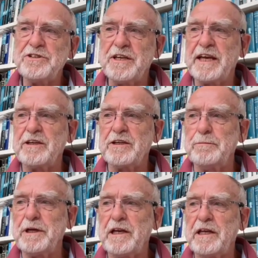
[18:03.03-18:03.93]
and
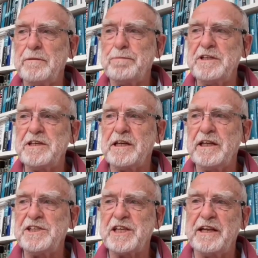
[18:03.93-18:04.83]
economically and politically
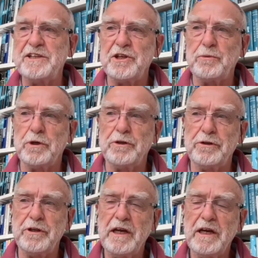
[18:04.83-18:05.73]
challenging
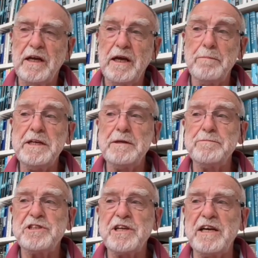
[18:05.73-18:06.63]
world, a
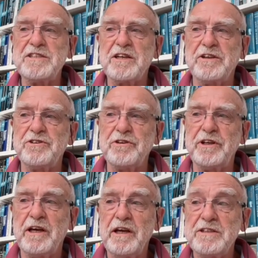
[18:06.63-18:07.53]
medium-sized country
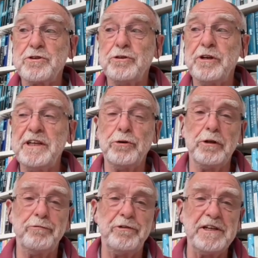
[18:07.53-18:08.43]
is going to need all
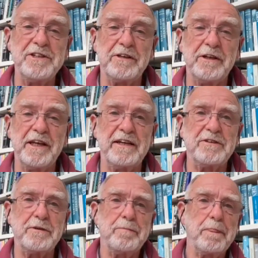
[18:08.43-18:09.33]
the friends it can get.
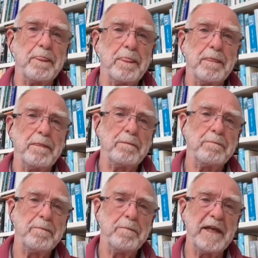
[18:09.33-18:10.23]

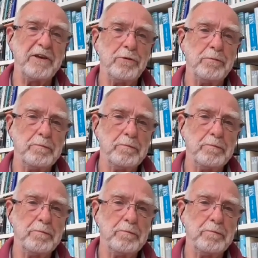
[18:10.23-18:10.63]
Thank you.